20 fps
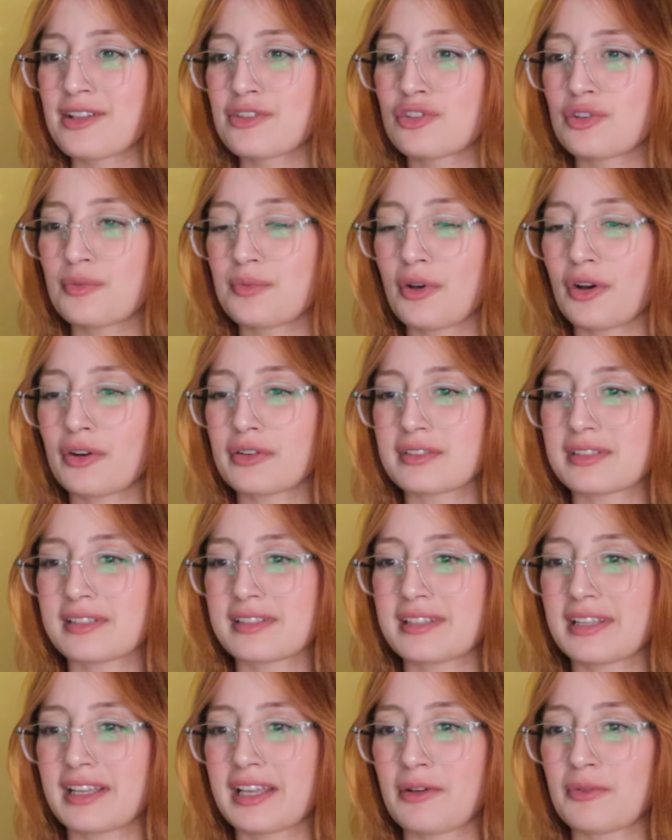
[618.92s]
to be
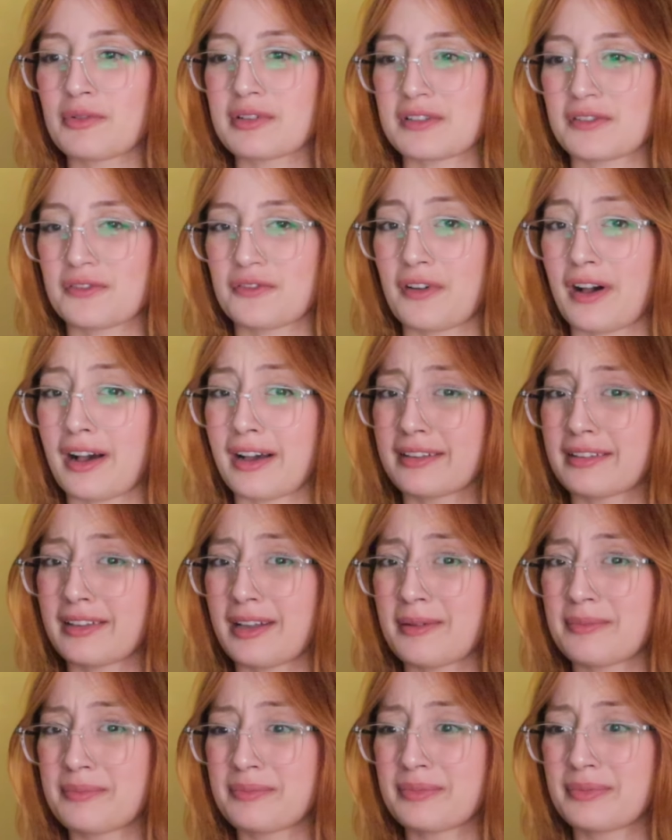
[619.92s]
honest, it was fucked
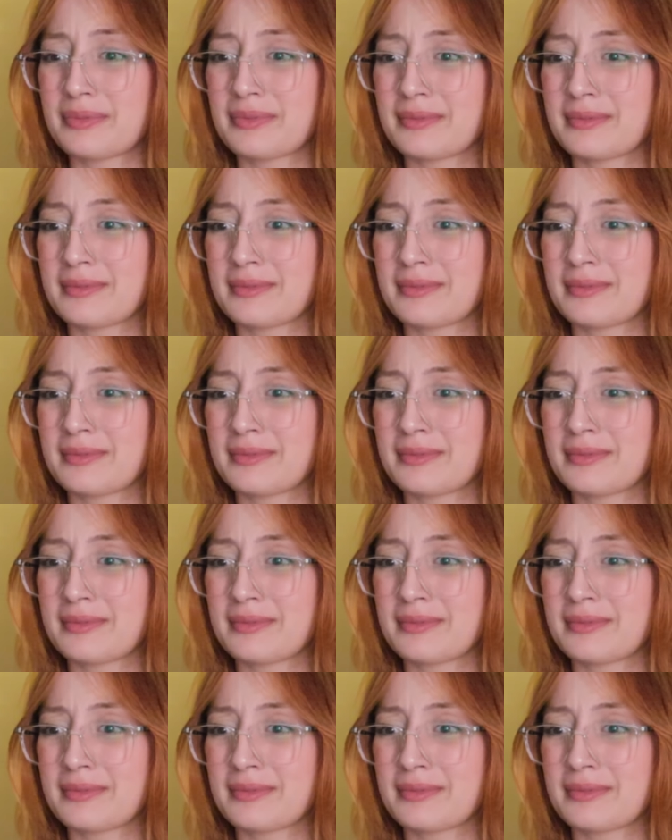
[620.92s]
up.